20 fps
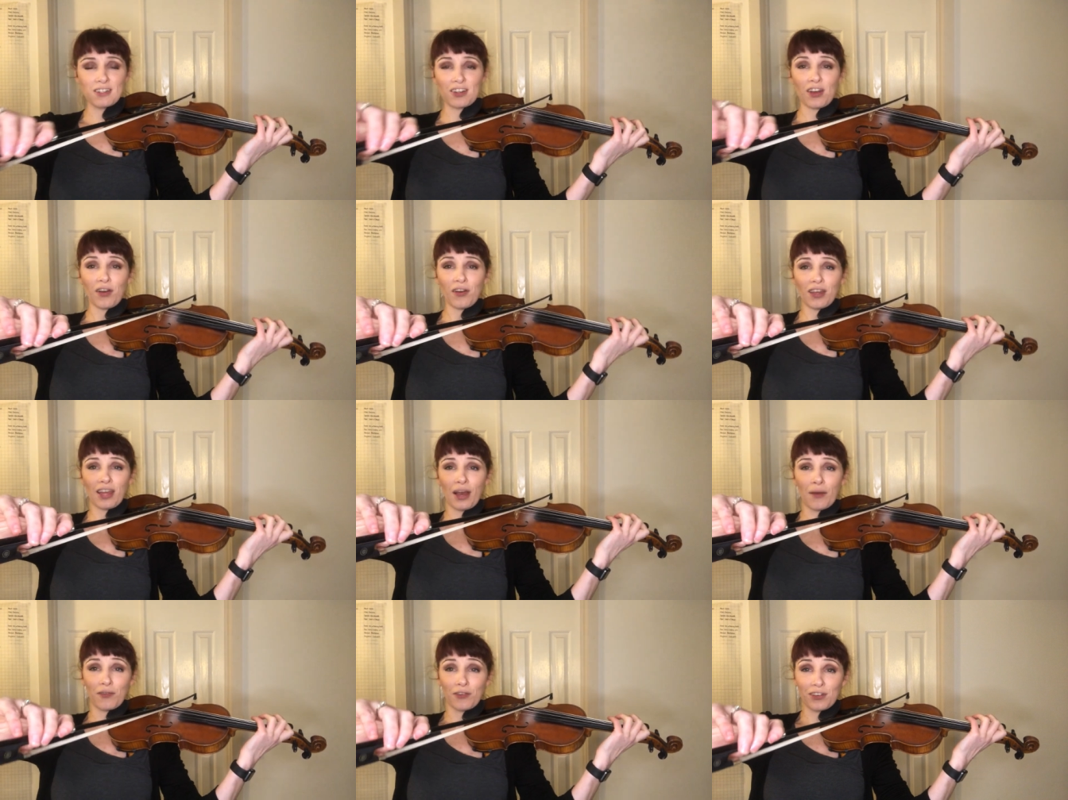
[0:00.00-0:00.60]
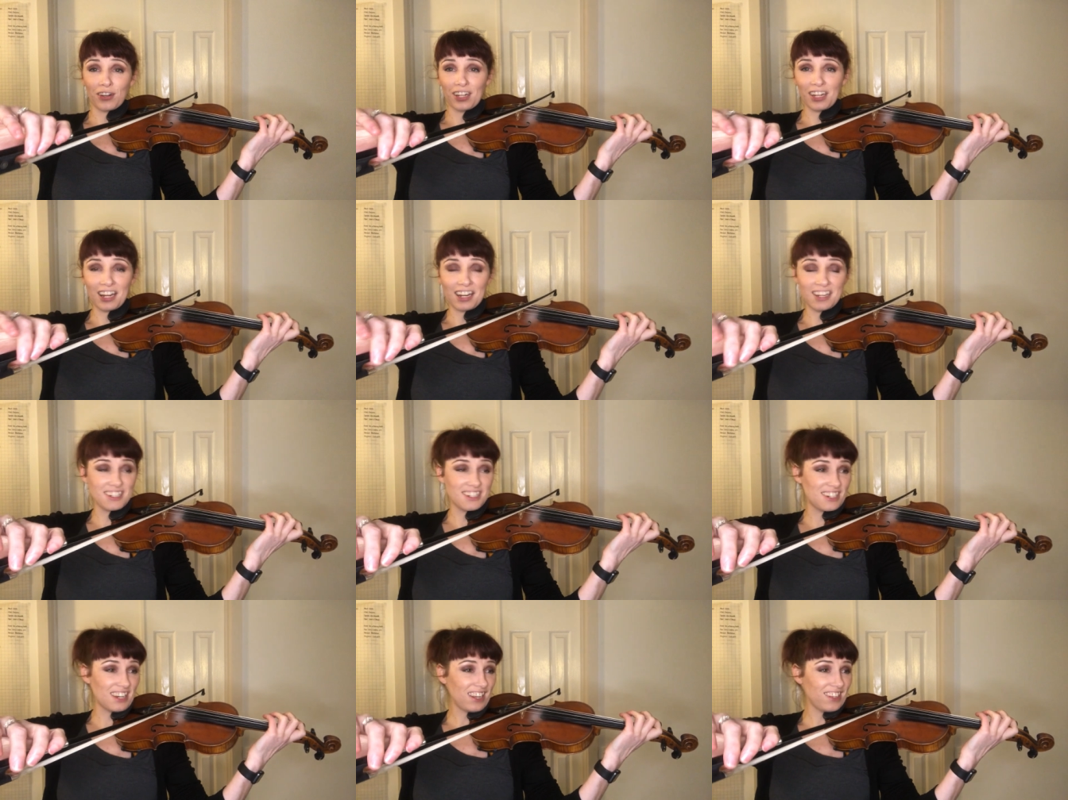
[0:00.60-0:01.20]
Oh yeah, we've got to get
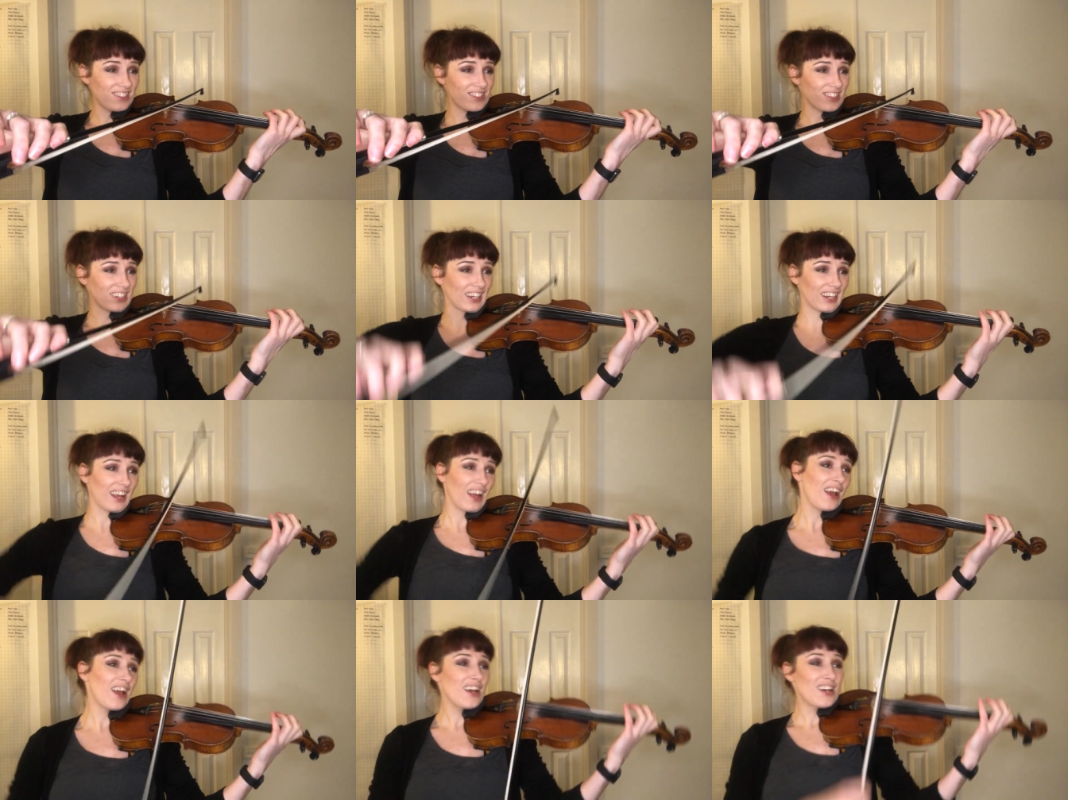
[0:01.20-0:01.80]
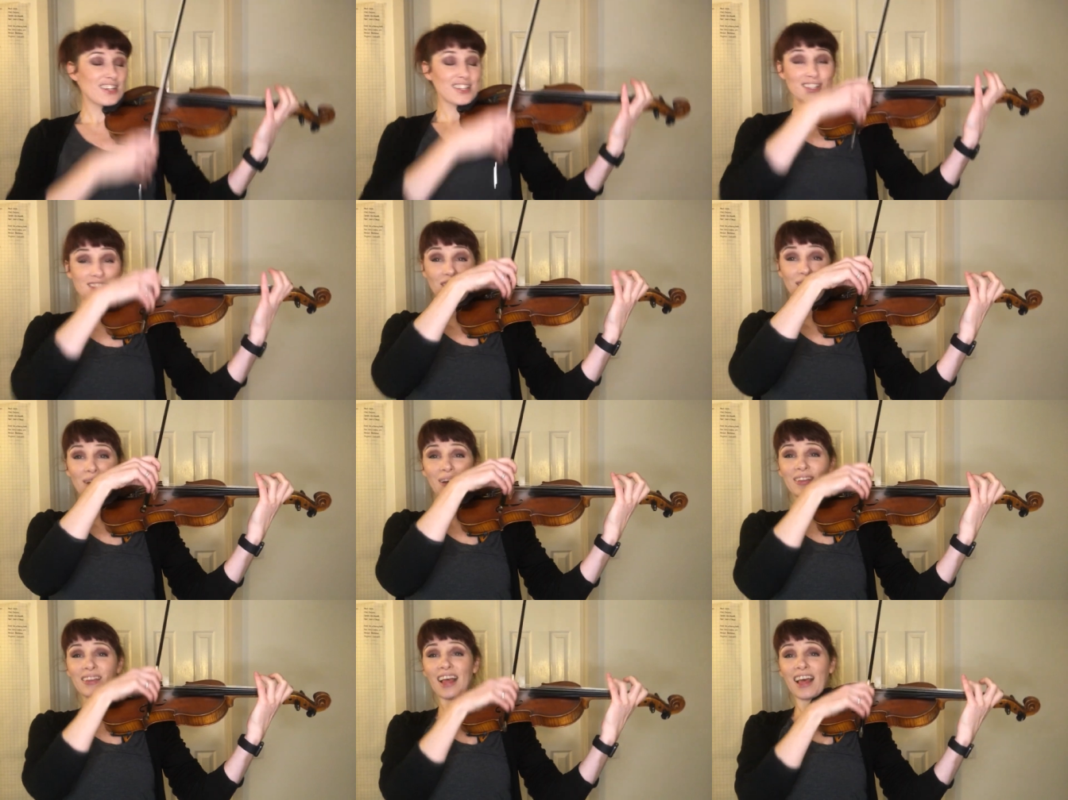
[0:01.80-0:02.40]
to G string. So
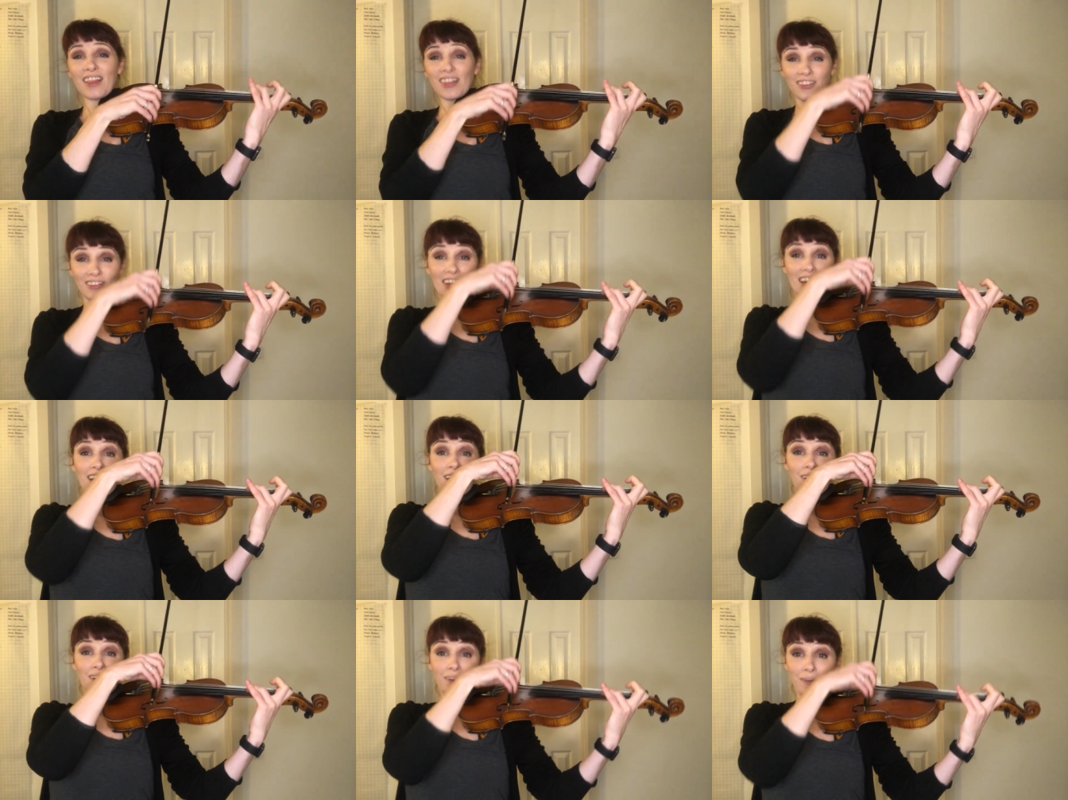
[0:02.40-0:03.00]
on that 3,